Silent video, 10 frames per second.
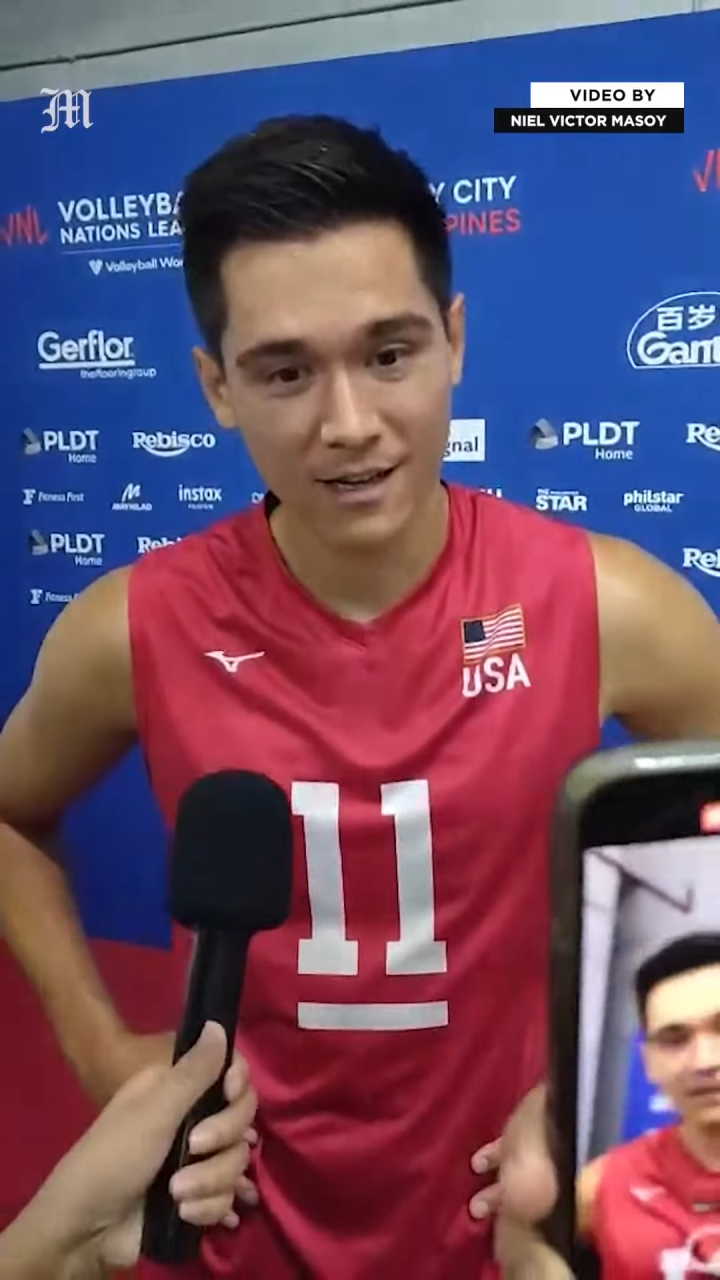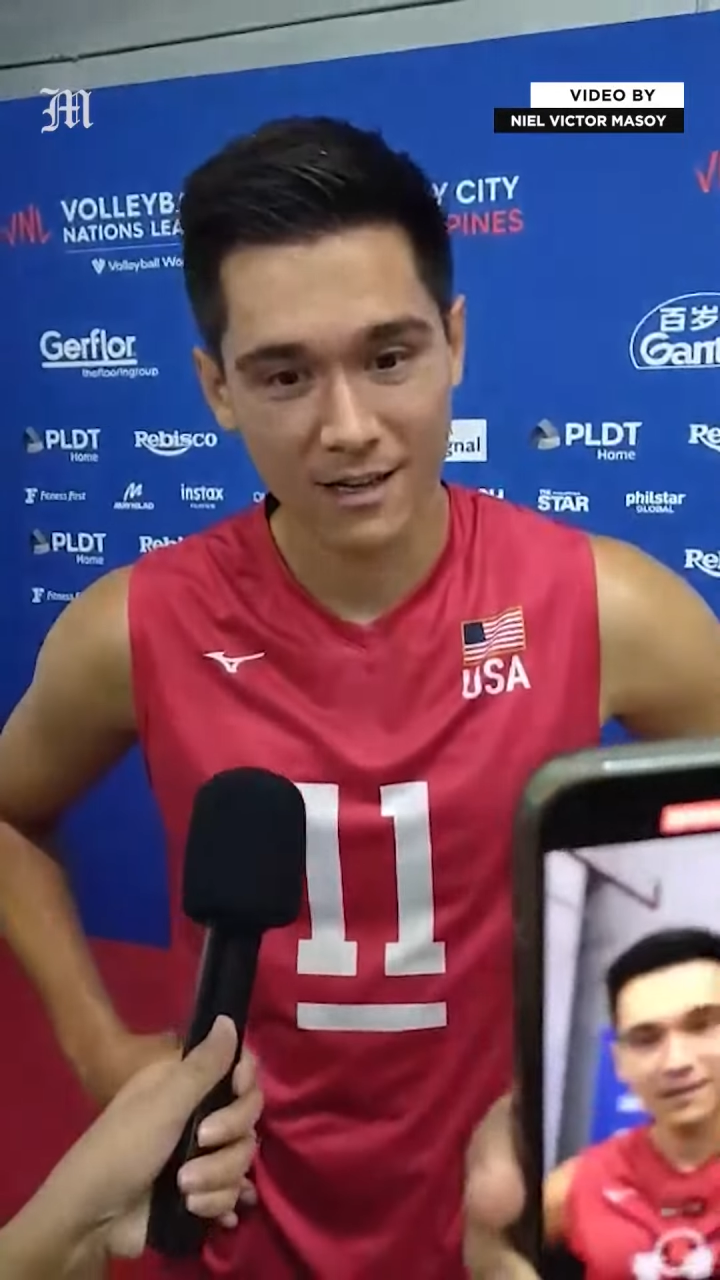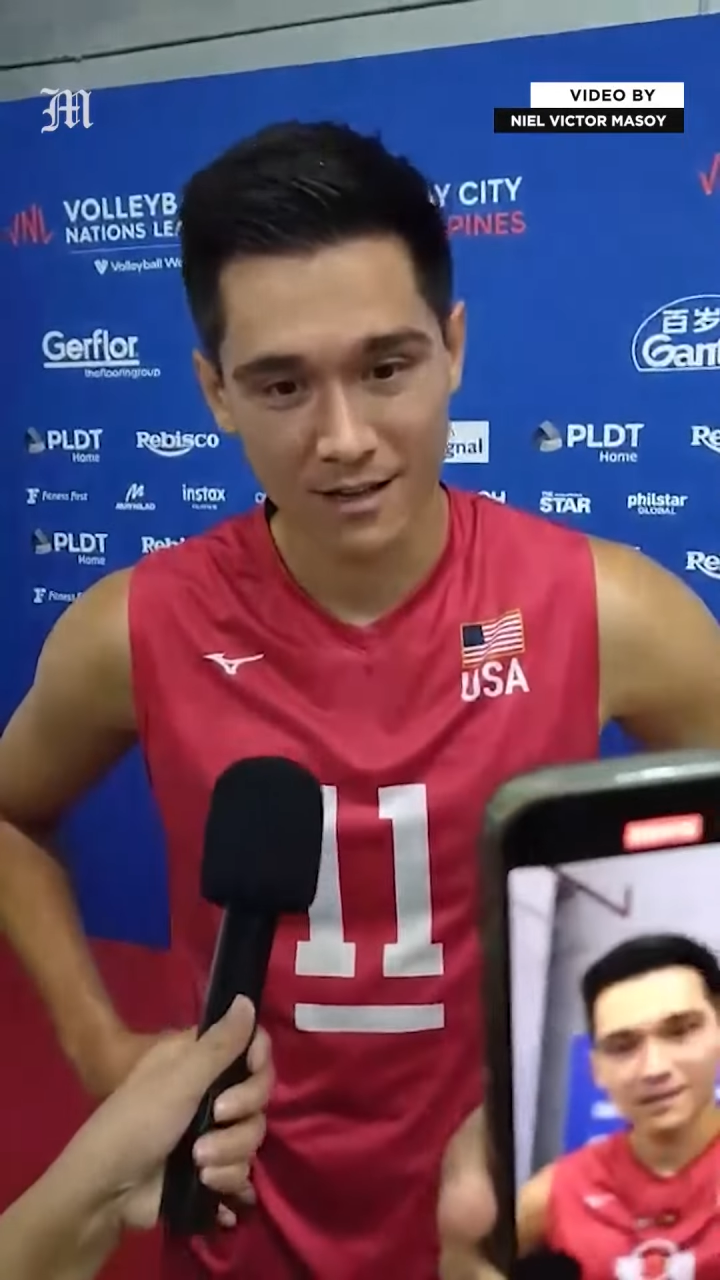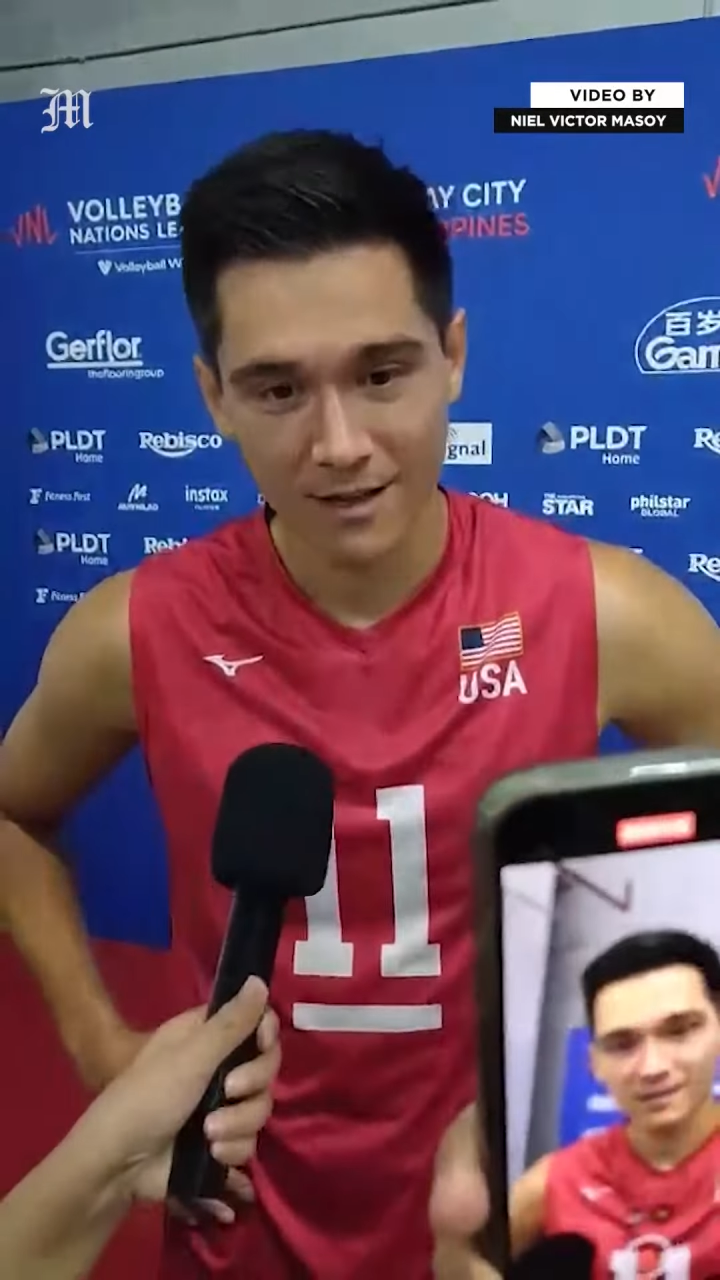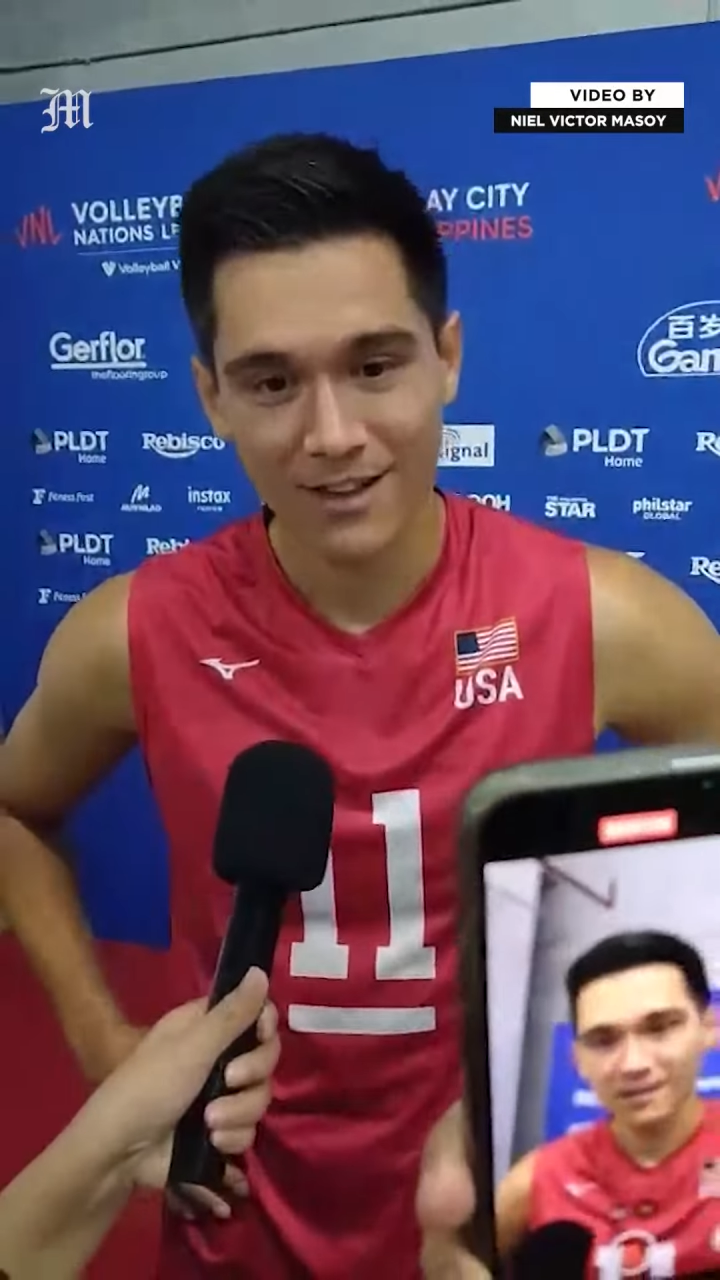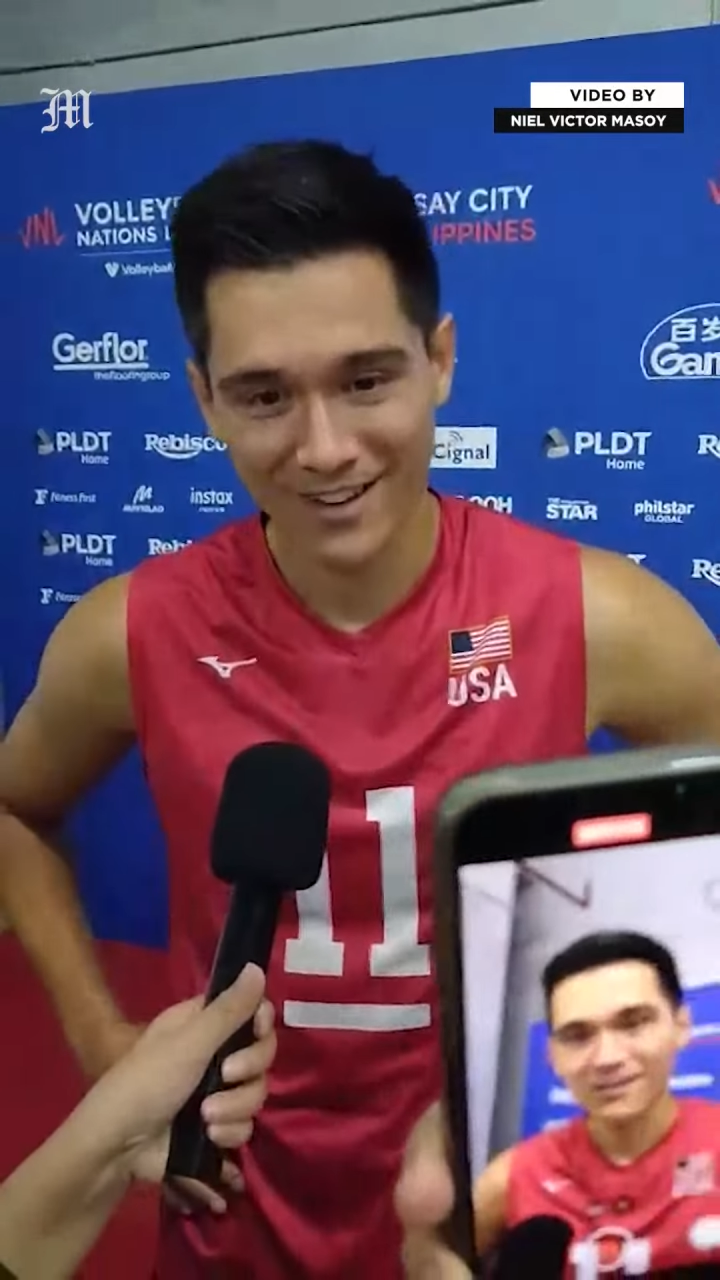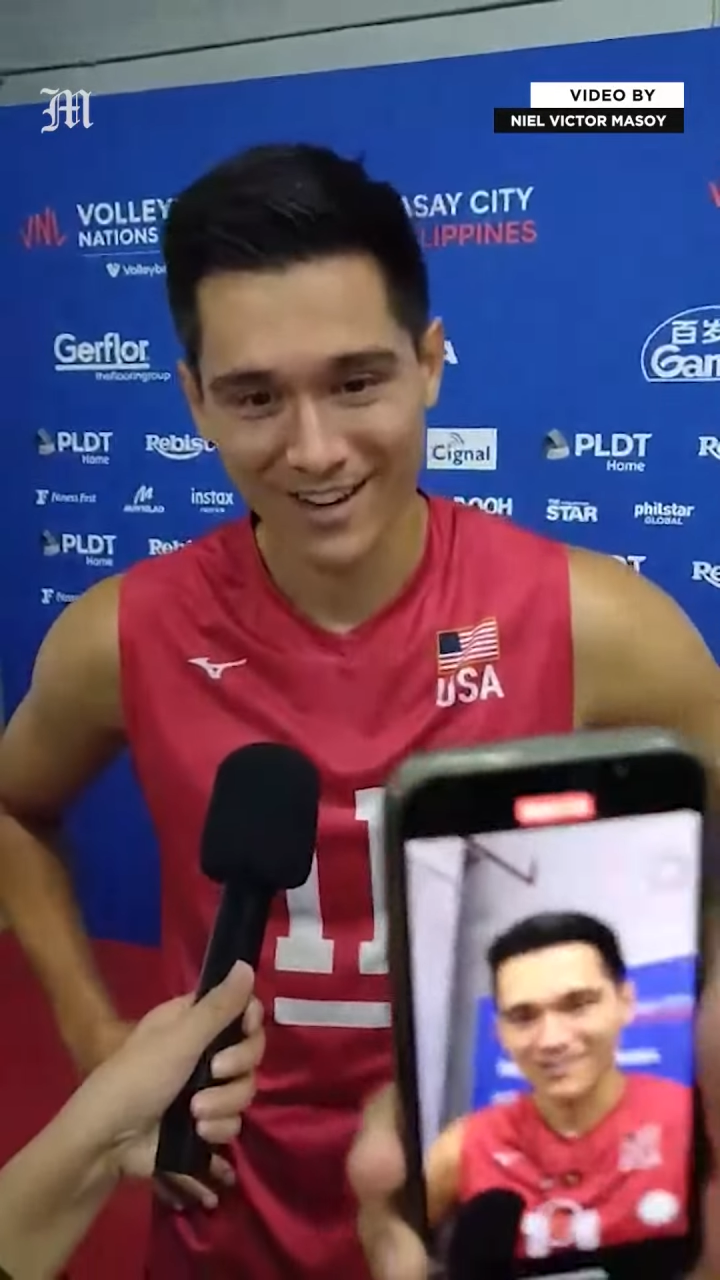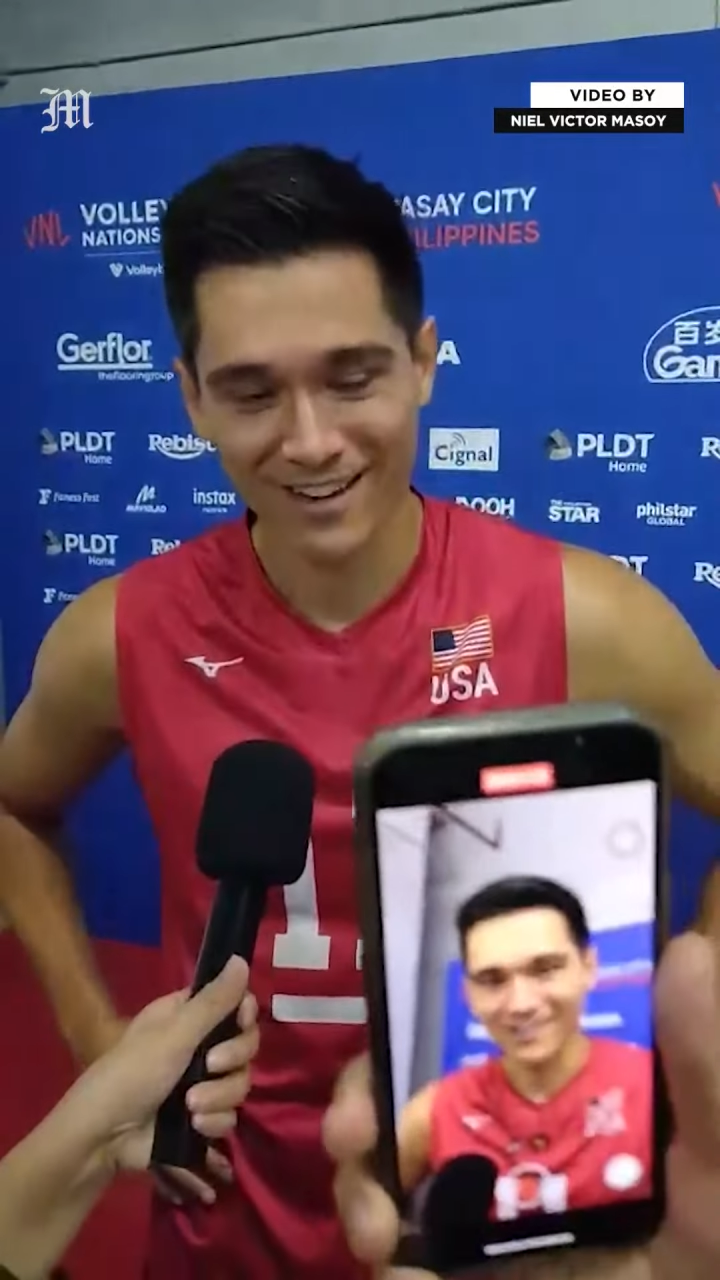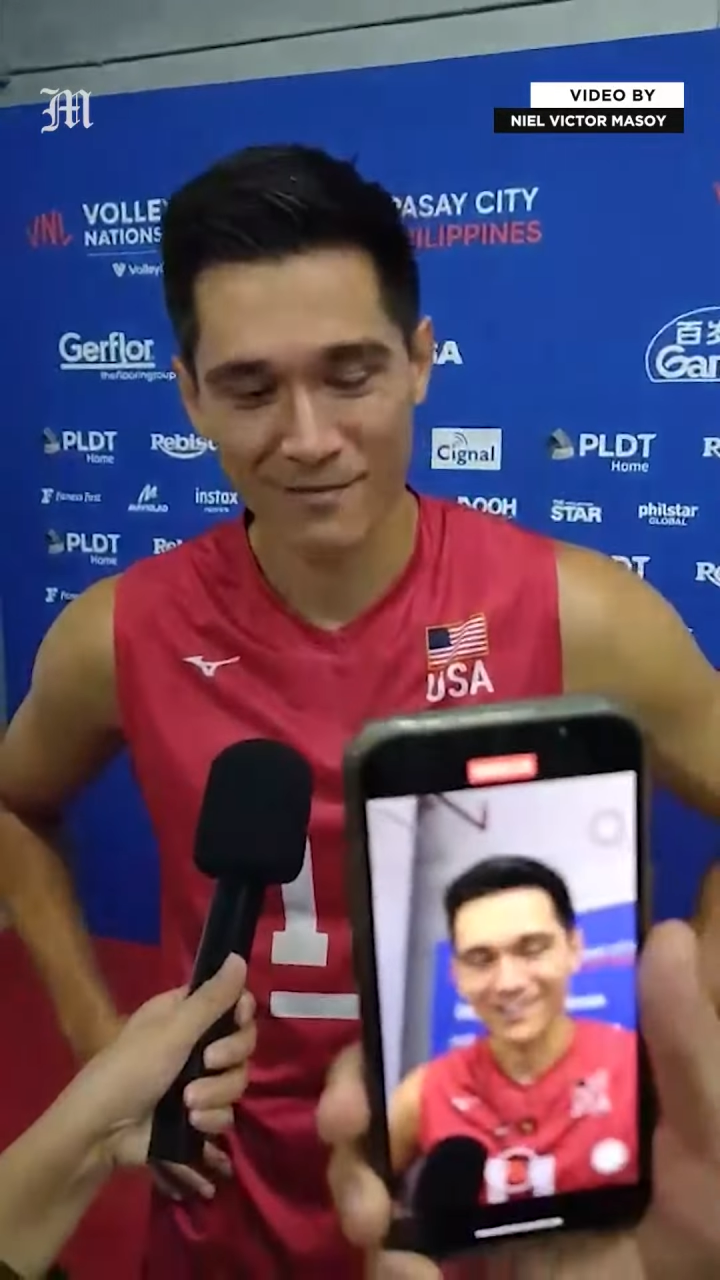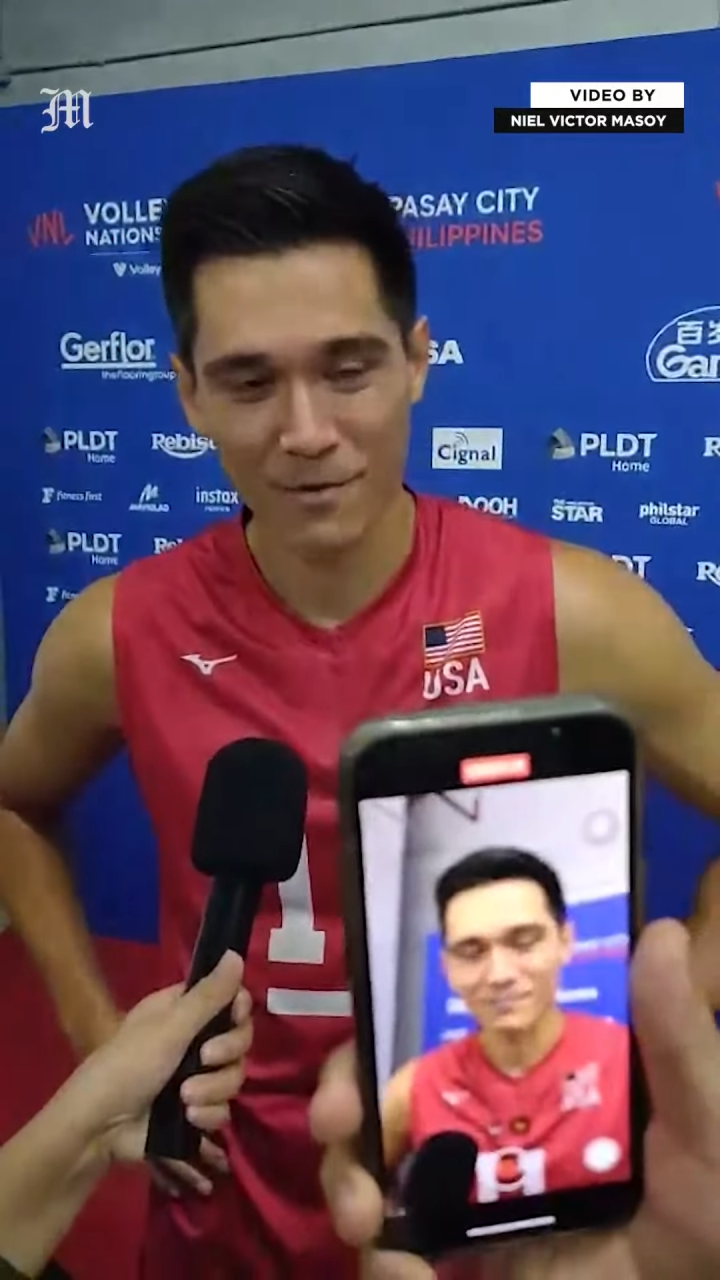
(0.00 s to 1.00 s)

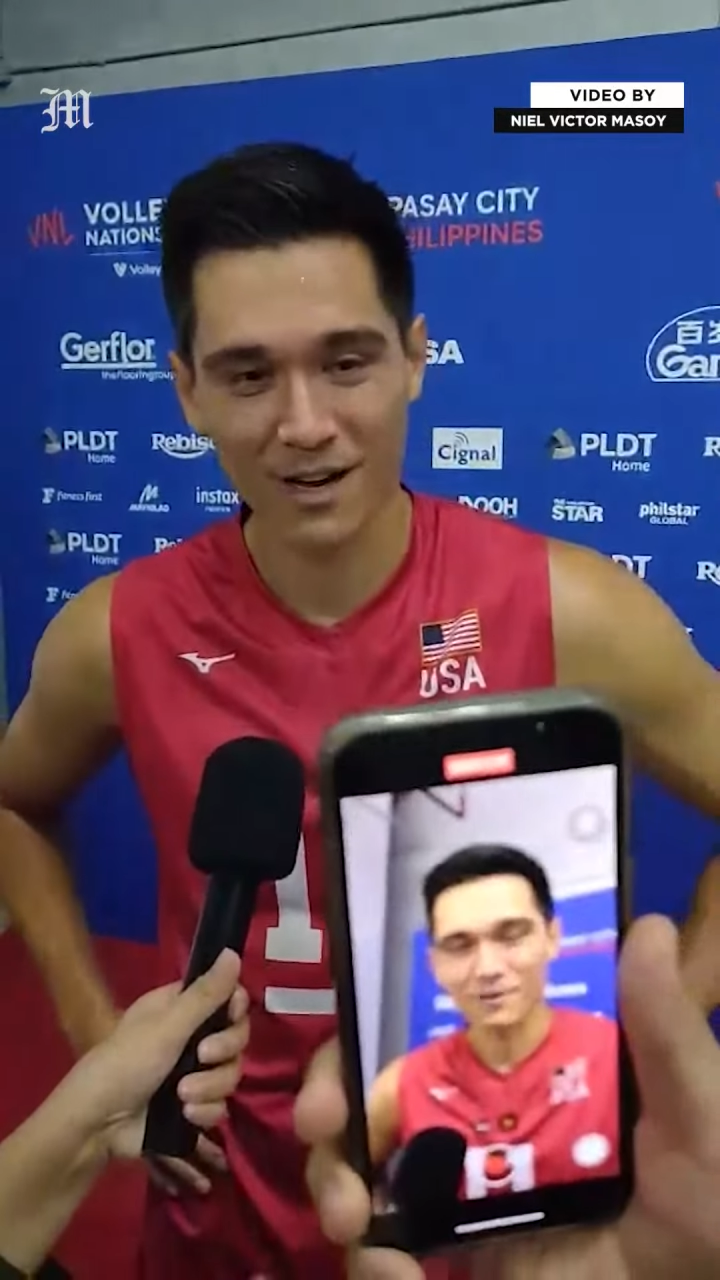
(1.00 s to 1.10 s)
Yes.